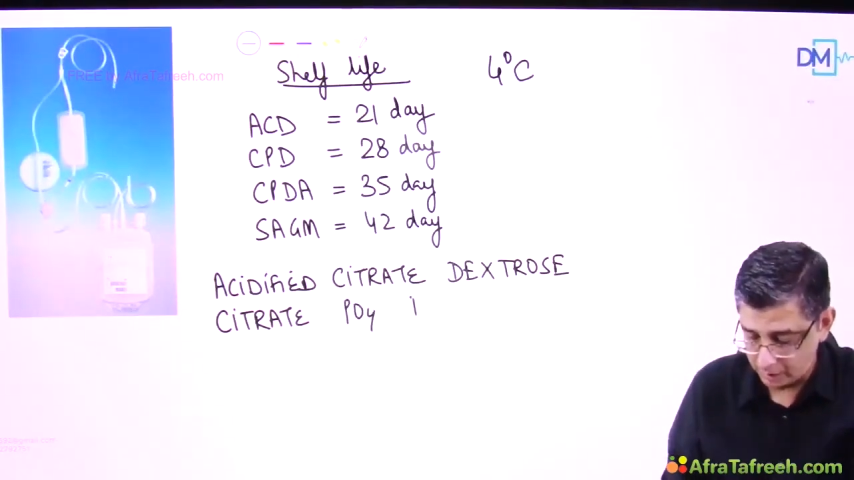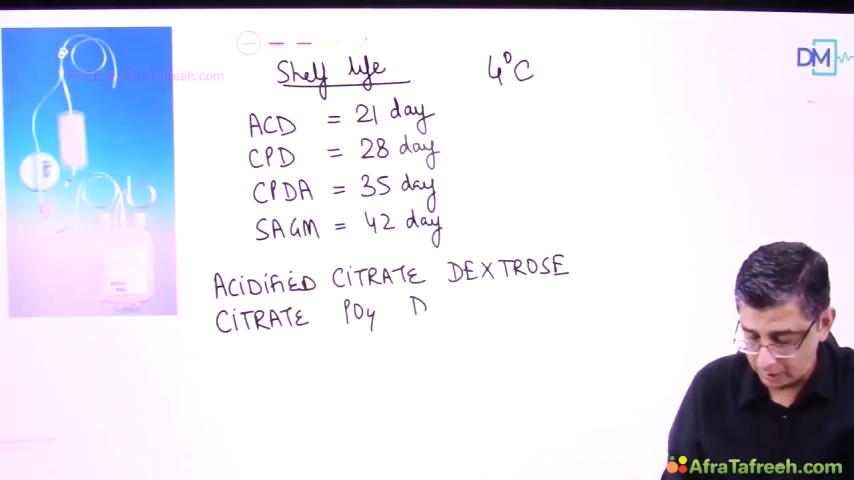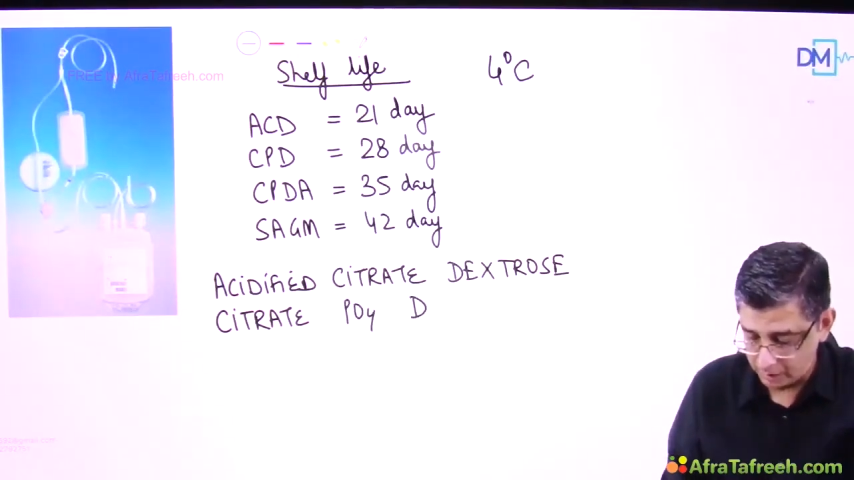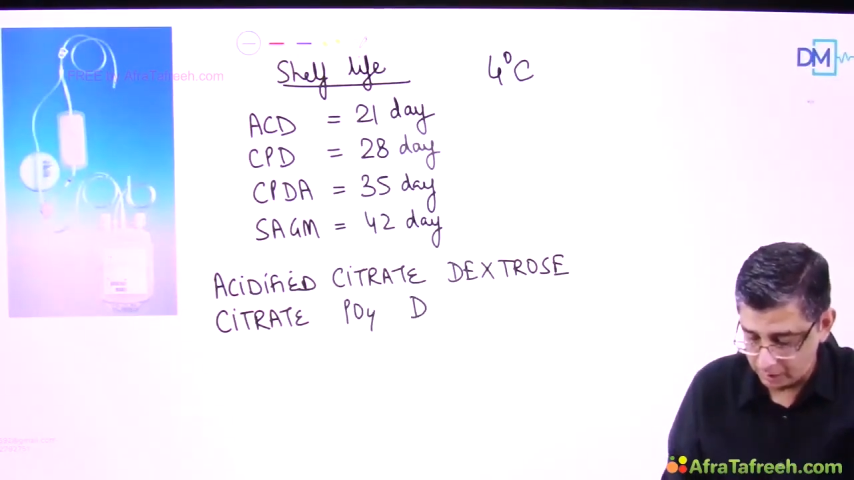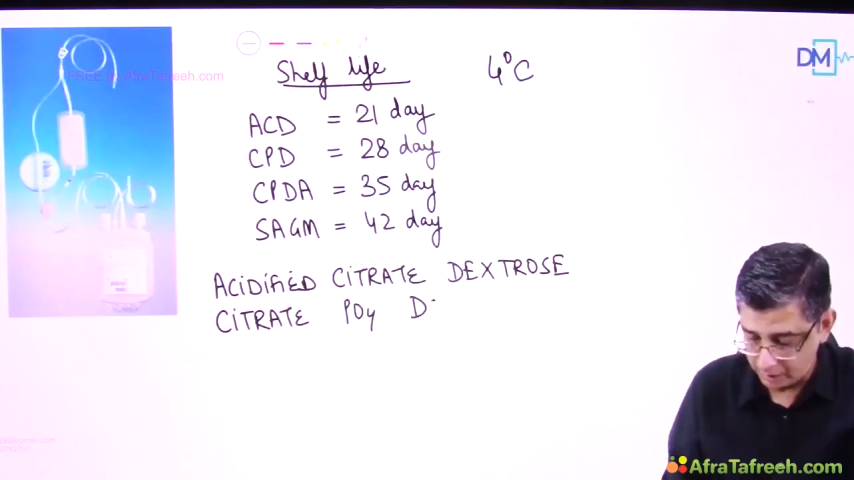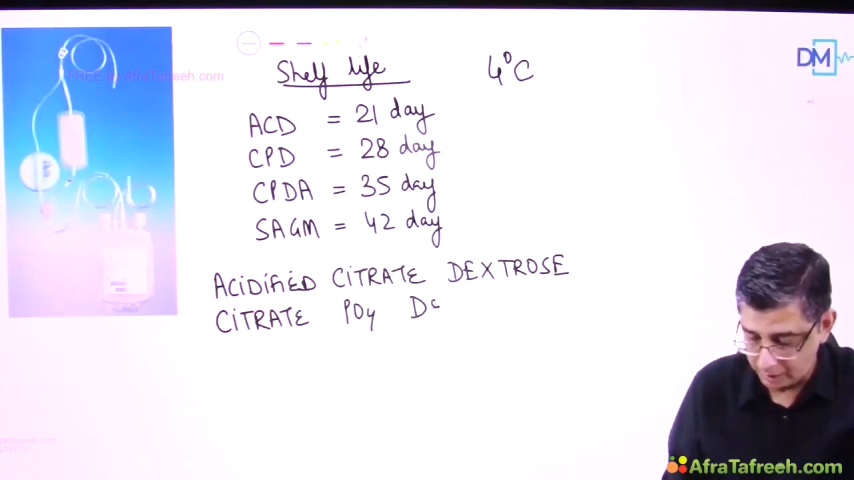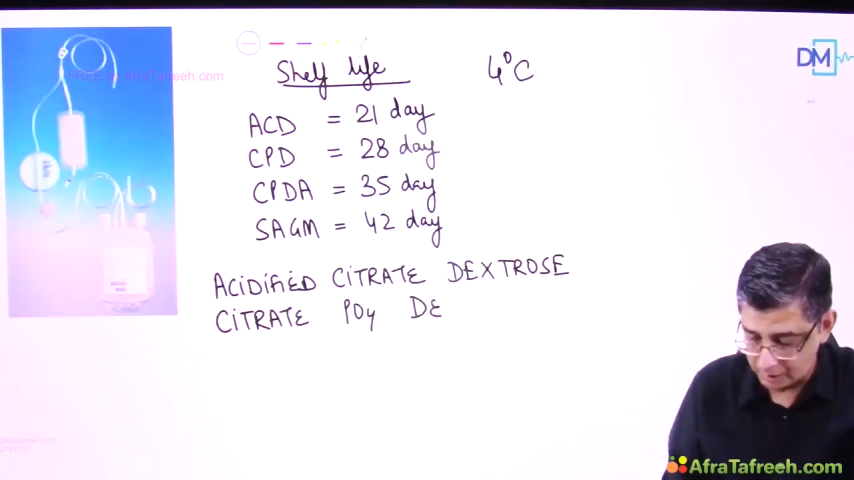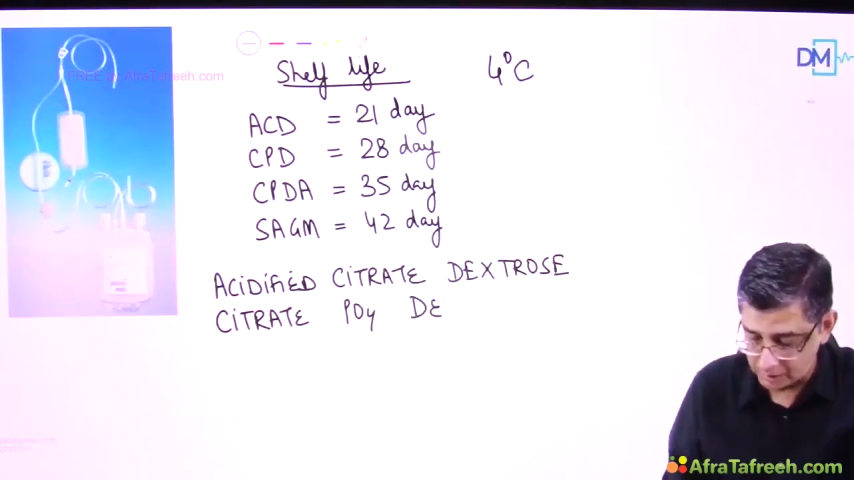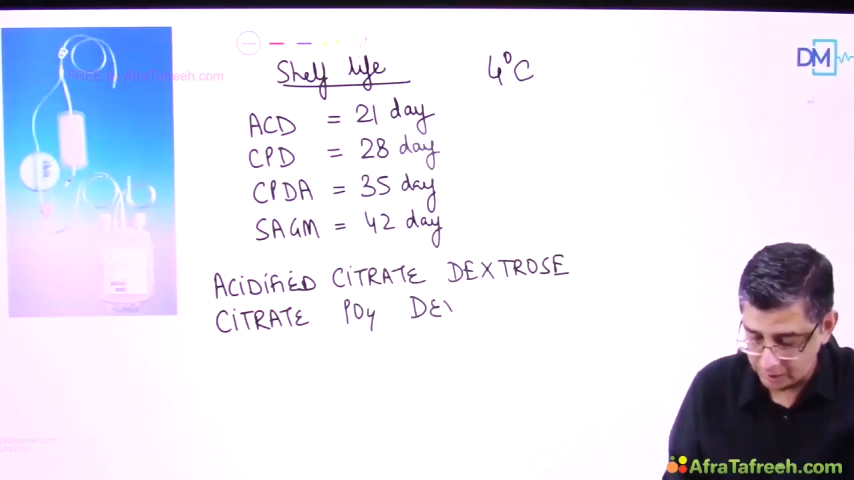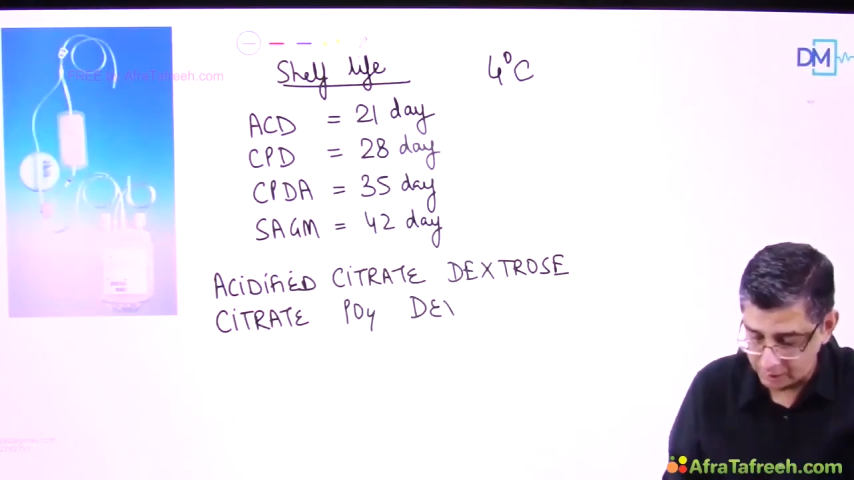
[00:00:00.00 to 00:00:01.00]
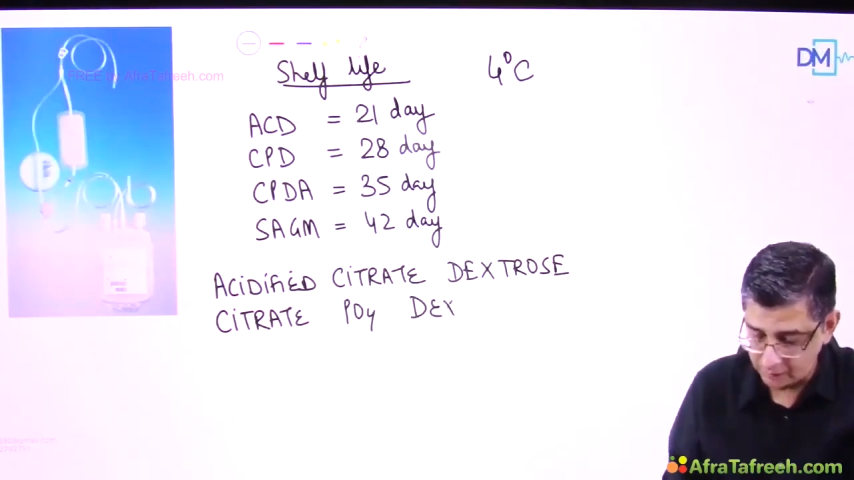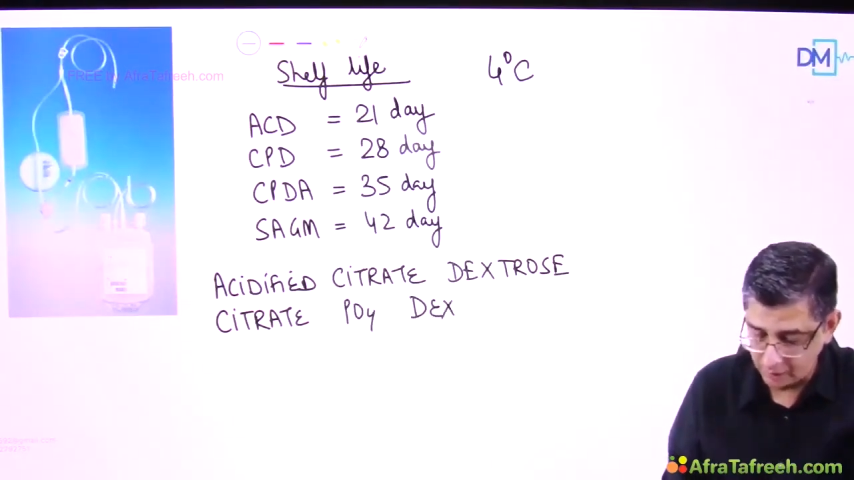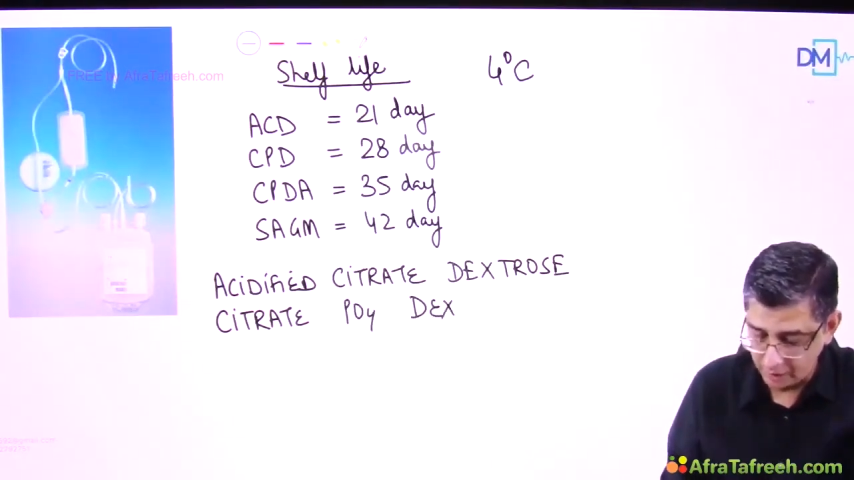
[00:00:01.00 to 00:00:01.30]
and A stands for